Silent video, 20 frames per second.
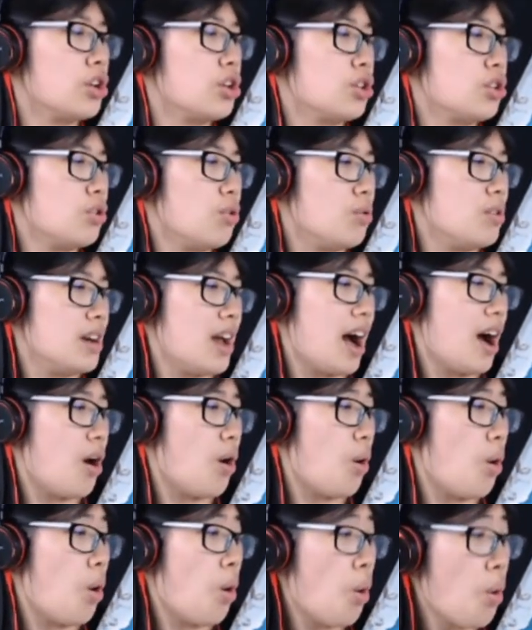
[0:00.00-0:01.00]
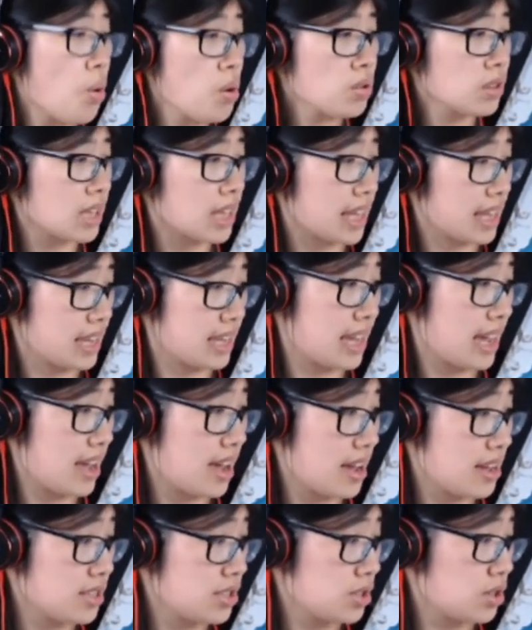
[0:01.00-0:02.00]
you not only get
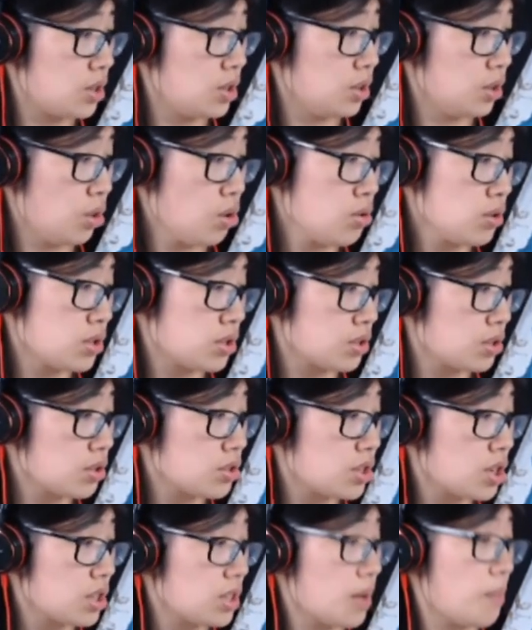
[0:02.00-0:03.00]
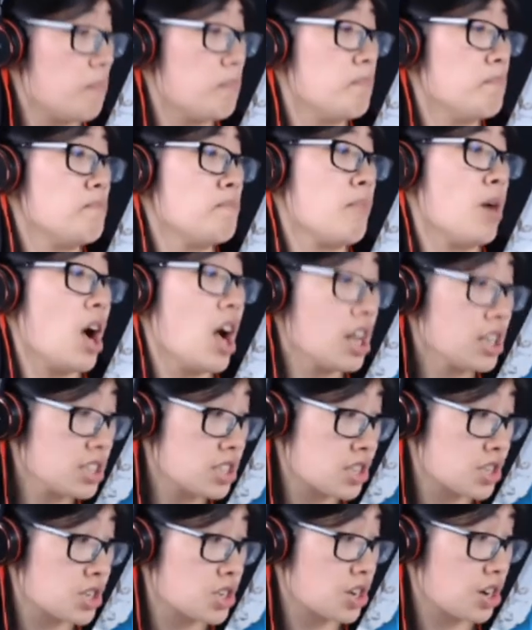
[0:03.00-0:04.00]
us closer to the
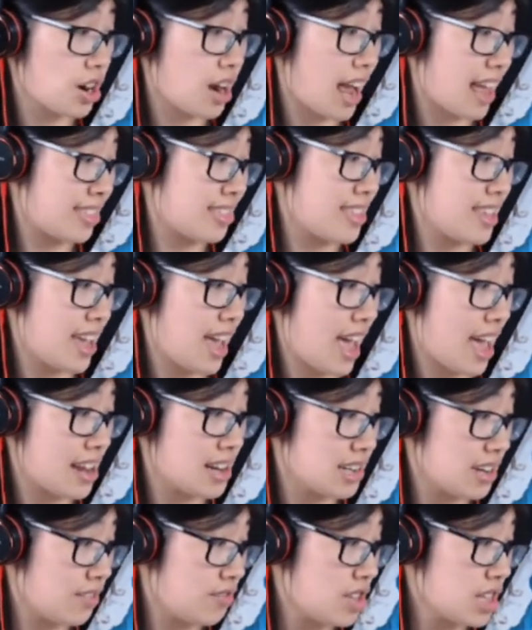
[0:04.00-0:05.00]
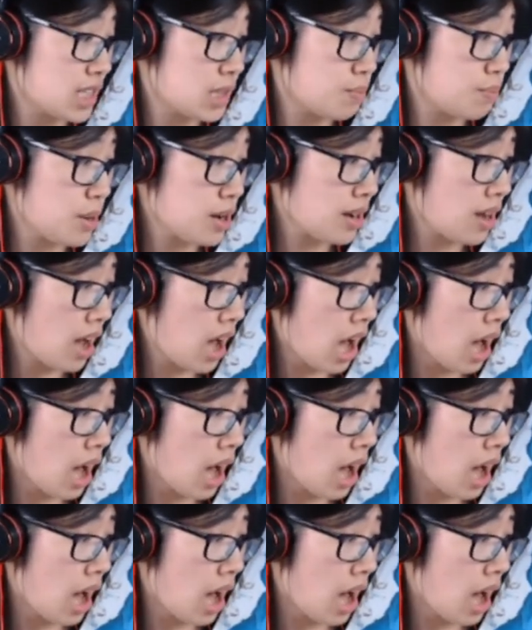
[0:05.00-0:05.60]
monster at the end of this book,